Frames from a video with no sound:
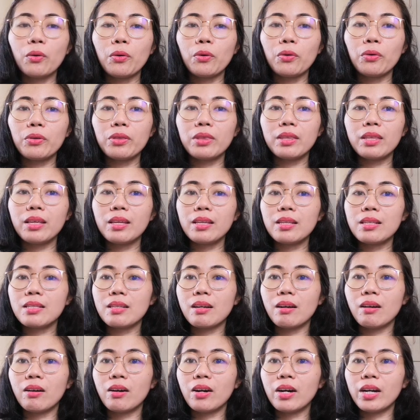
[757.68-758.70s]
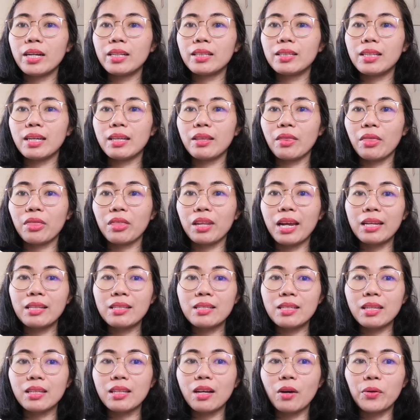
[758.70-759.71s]
though these are the
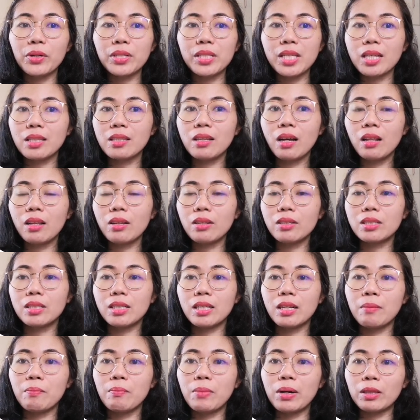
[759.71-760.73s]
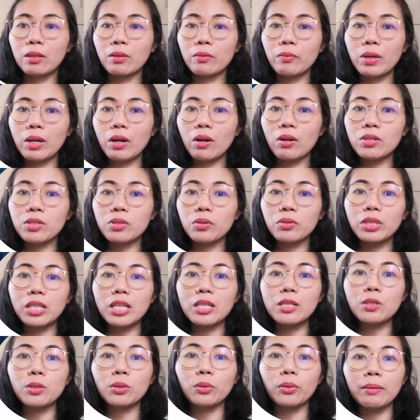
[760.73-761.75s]
trends in our technology, but we
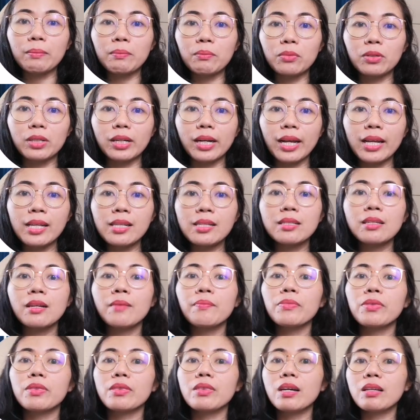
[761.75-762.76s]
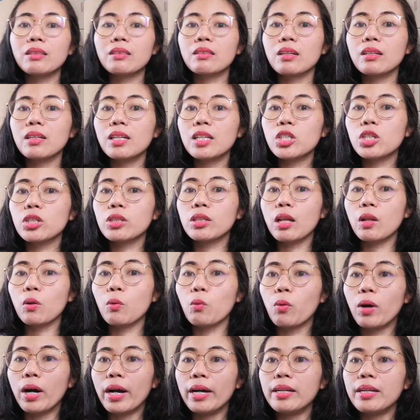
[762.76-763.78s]
also need to embrace the
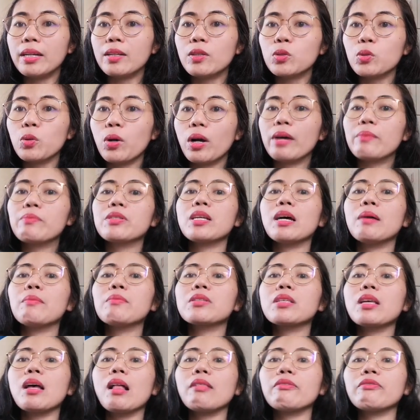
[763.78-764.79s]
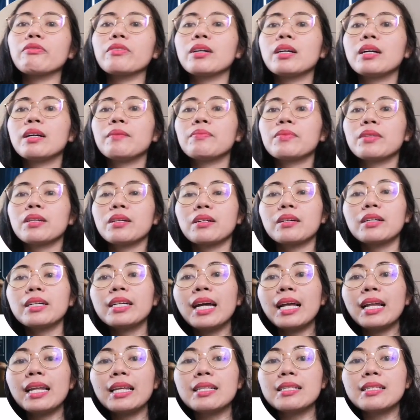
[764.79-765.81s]
traditional one and to have some
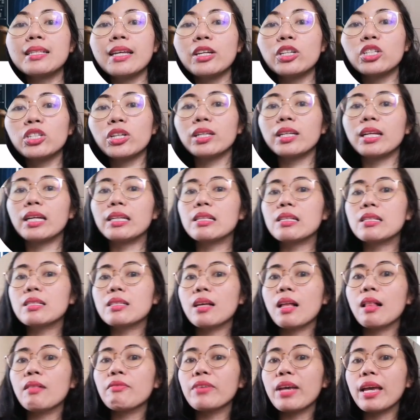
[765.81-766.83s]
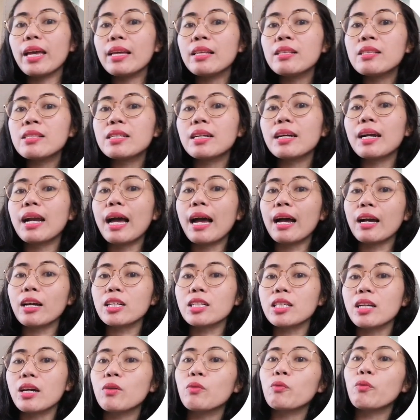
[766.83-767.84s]
self-realization and
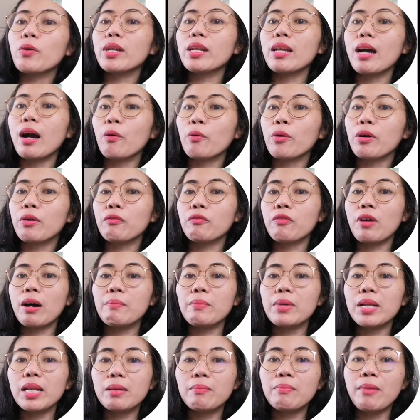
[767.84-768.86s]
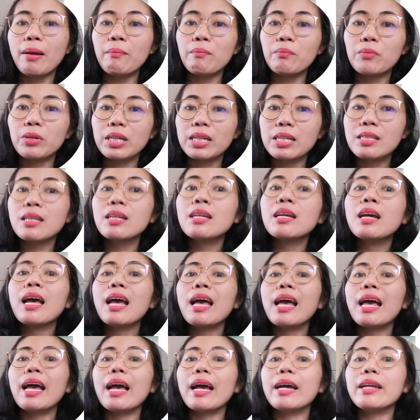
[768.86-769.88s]
self-interaction with our family
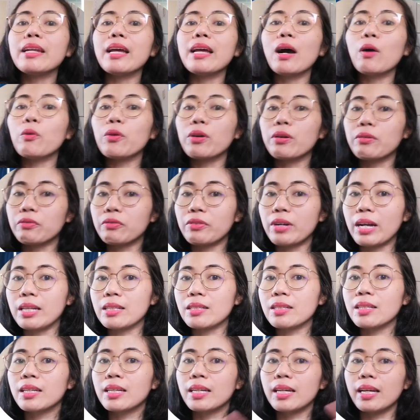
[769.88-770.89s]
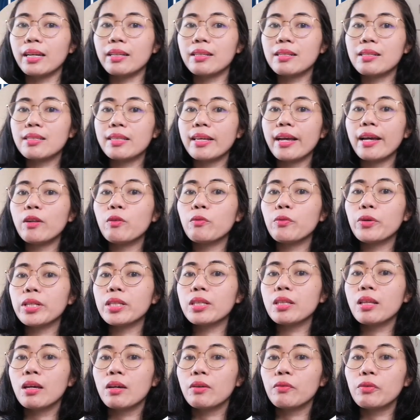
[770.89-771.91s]
members and our friends.
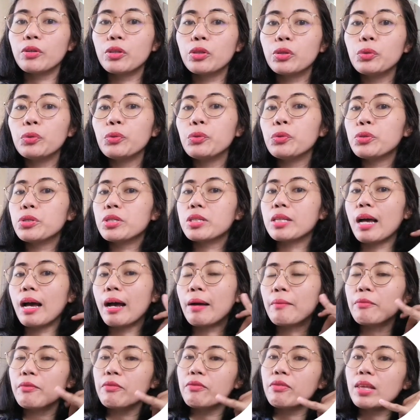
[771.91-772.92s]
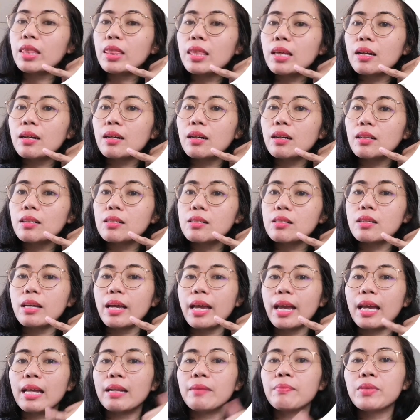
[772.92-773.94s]
Instead, we do some video
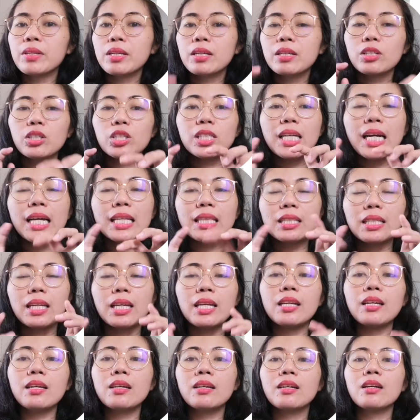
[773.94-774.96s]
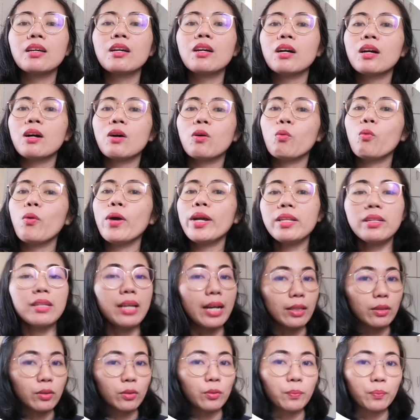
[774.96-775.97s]
calls and chatting.
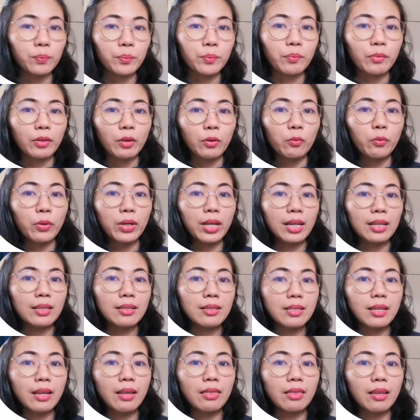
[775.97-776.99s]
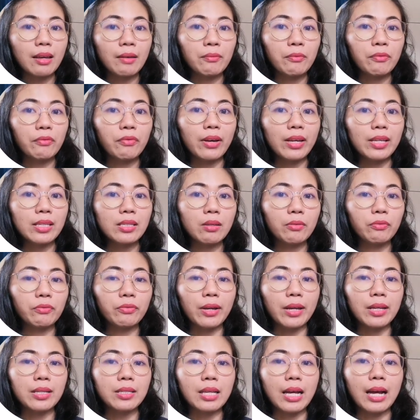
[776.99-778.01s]
Why not? We can see them
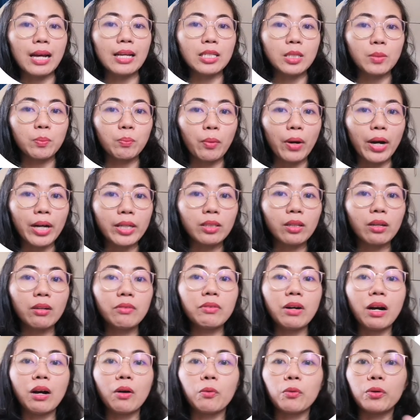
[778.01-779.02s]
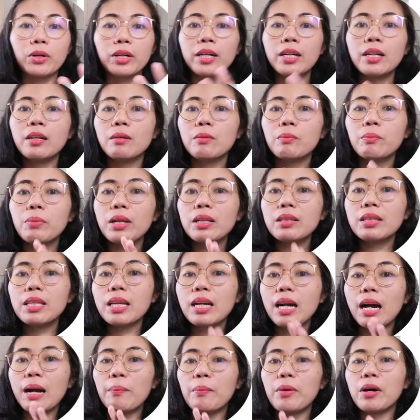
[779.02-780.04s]
face to face as part of our
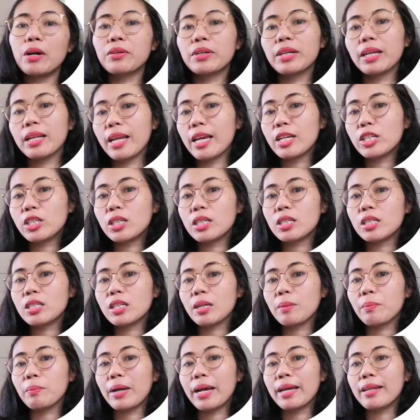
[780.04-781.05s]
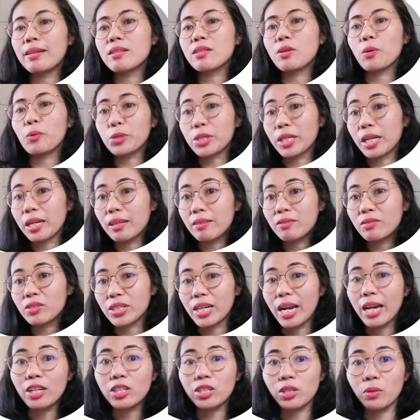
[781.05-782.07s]
building up our relationship and
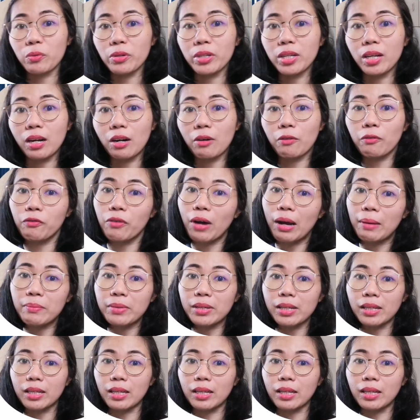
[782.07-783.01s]
social interaction with our